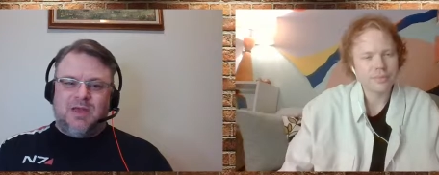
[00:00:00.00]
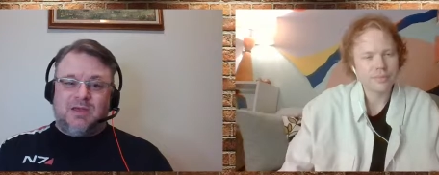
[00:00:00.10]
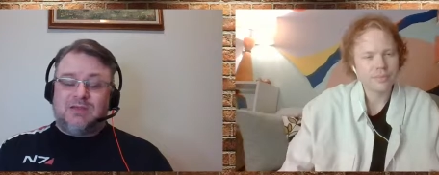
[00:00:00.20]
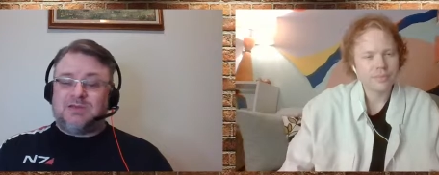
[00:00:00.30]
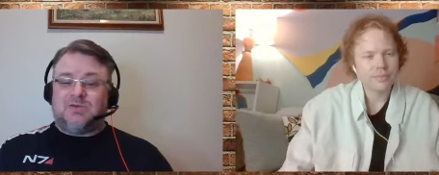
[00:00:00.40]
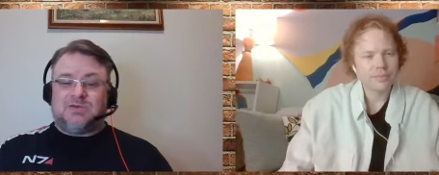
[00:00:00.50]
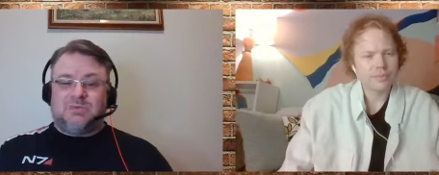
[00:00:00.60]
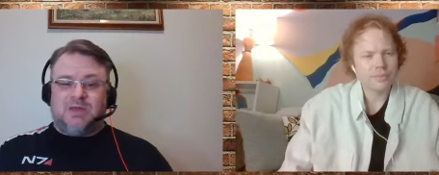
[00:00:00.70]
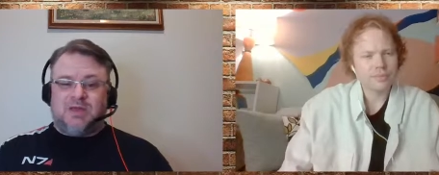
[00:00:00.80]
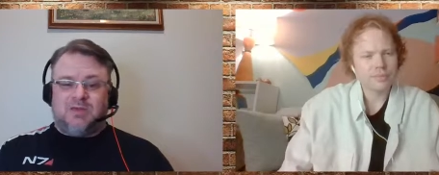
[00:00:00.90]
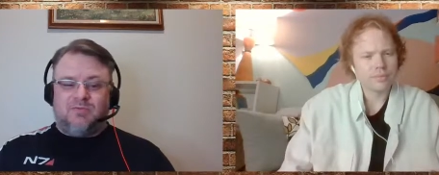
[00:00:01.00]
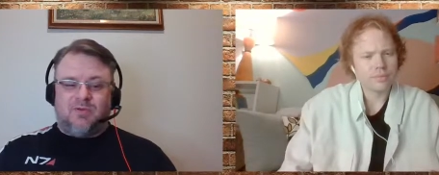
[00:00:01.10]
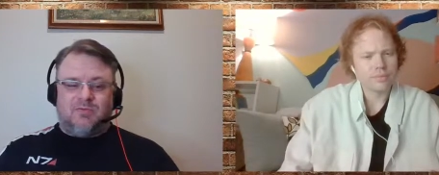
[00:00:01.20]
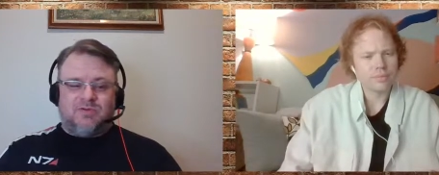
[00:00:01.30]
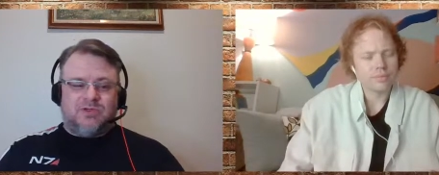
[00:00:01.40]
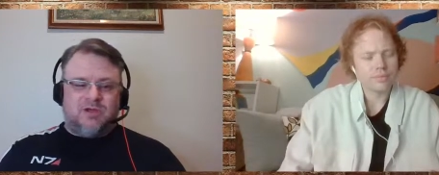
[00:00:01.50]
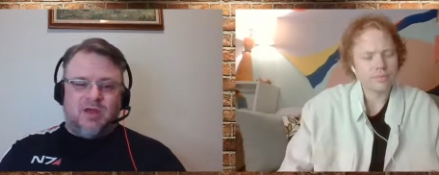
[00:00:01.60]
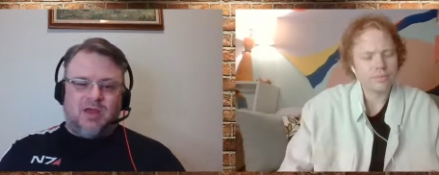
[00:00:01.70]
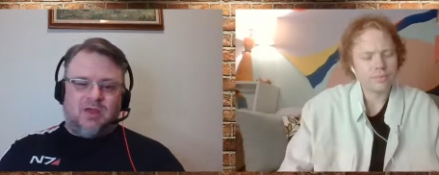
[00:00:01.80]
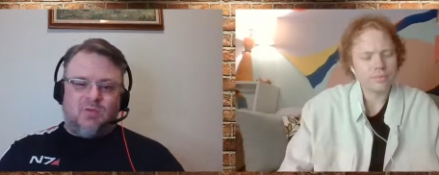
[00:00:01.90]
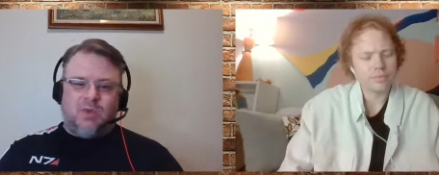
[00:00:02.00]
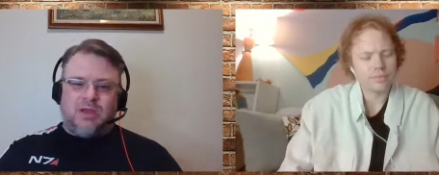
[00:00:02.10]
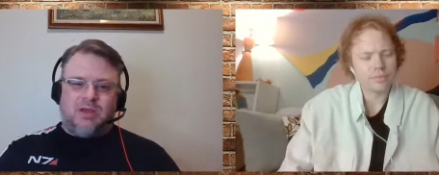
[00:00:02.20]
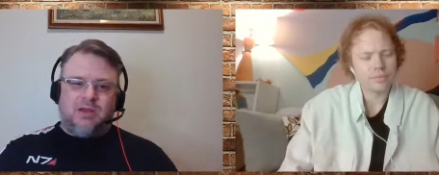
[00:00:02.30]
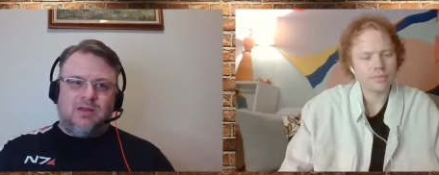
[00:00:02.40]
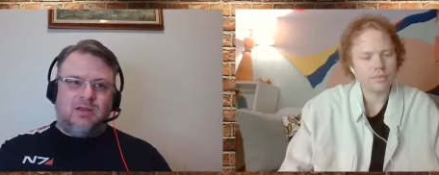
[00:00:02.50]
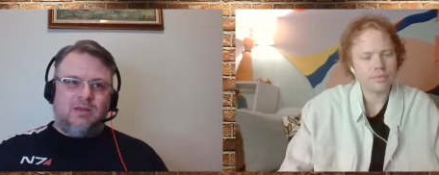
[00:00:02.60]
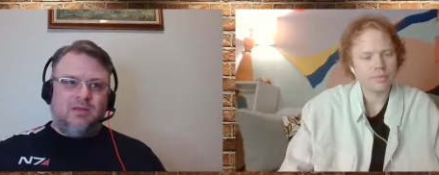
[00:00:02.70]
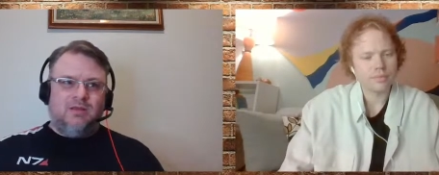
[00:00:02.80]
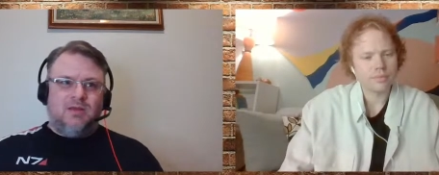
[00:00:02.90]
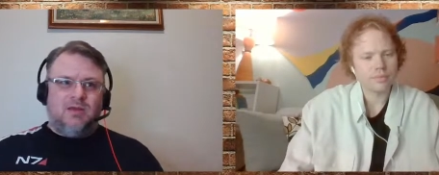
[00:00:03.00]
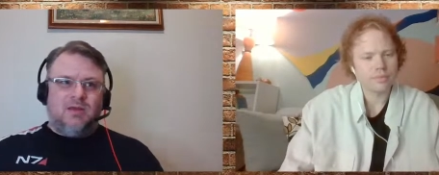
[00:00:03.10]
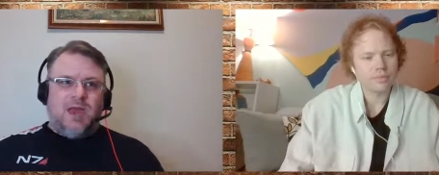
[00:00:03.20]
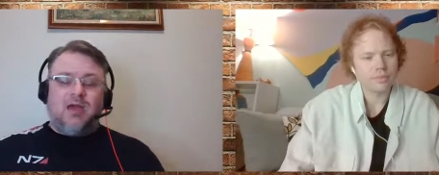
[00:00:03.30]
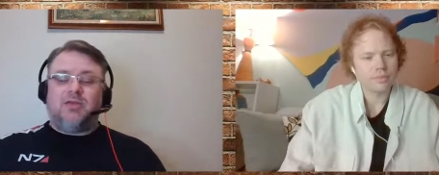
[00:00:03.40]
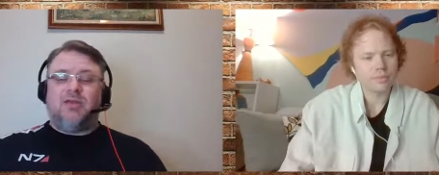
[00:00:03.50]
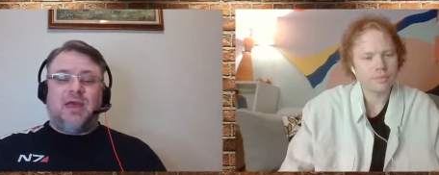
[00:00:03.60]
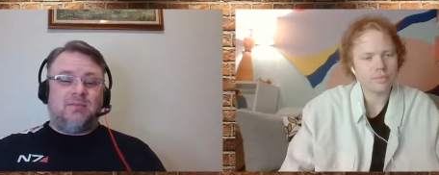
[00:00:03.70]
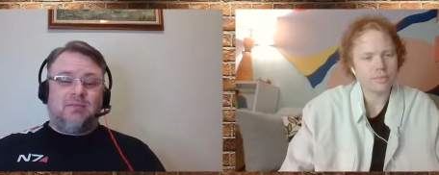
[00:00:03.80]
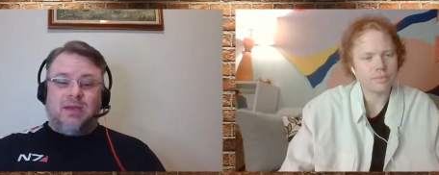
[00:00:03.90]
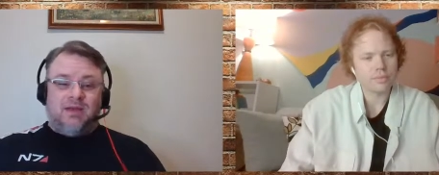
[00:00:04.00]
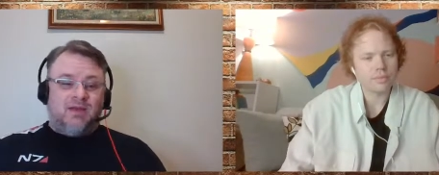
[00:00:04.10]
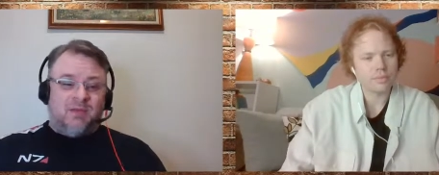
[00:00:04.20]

Speaker 1: And so speaking of, of Shania, when did how did that meeting